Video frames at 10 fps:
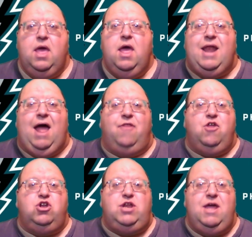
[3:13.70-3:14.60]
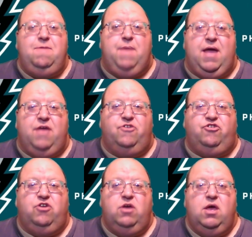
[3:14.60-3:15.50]
Now, their
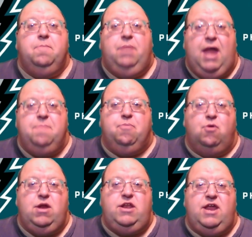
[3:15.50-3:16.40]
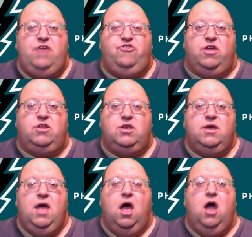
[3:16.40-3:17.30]
defense played pretty decent
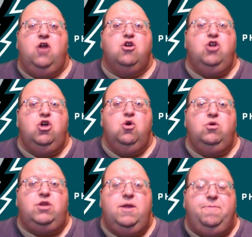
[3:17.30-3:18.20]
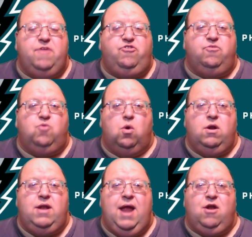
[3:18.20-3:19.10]
under new defensive
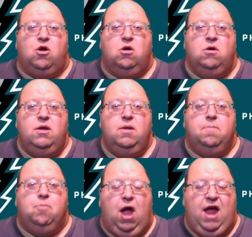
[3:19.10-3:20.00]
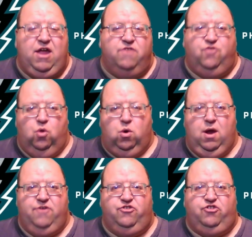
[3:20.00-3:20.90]
coordinator Brian
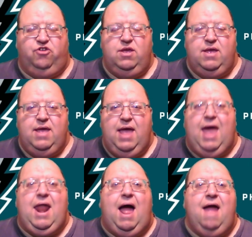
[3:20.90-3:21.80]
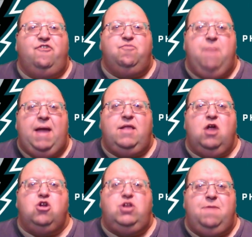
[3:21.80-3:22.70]
Flores. And I expect
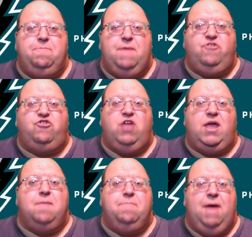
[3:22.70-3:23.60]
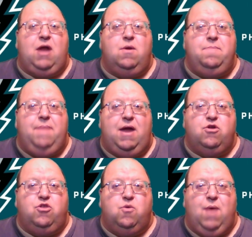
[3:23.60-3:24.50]
their defense to get better and better
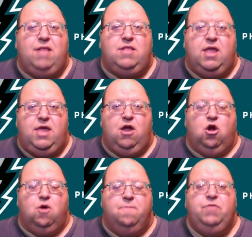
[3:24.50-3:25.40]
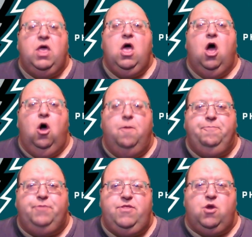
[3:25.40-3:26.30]
throughout the year.
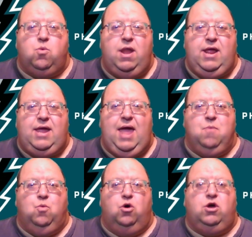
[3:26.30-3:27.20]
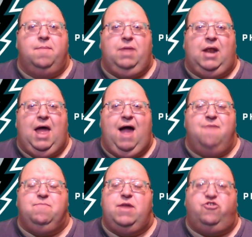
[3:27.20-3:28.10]
Hopefully their running game will come
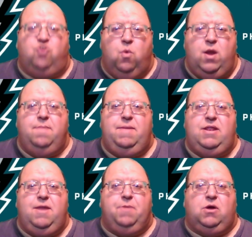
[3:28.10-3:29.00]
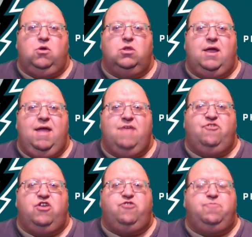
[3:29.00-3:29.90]
alive, but it's going to be difficult against
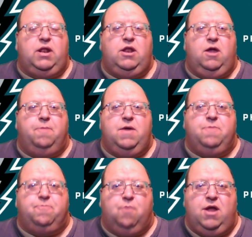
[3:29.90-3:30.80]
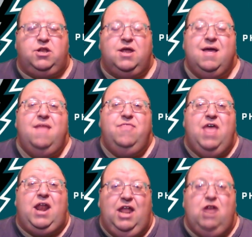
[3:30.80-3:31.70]
this Philadelphia front
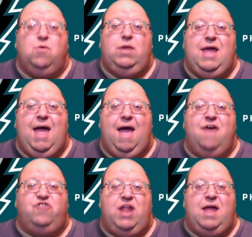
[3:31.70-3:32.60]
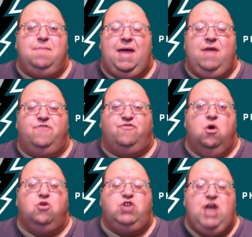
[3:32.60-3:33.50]
that literally has an 8-man
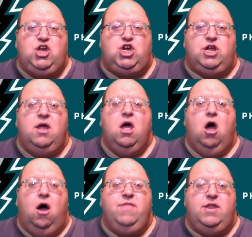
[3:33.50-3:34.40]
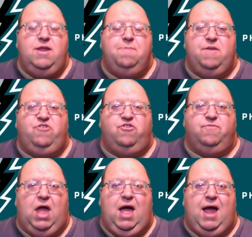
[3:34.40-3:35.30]
rotation on the defensive
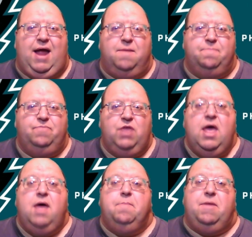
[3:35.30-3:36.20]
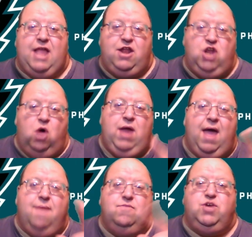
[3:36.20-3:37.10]
line. But they don't
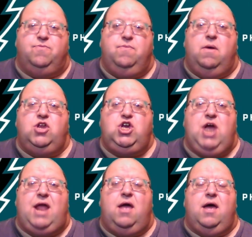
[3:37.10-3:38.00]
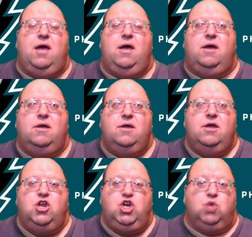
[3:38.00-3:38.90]
have Jerron
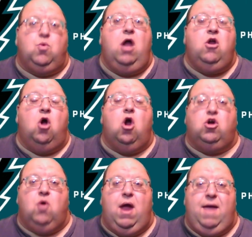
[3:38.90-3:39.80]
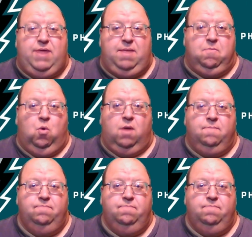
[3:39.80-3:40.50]
Hargrave anymore.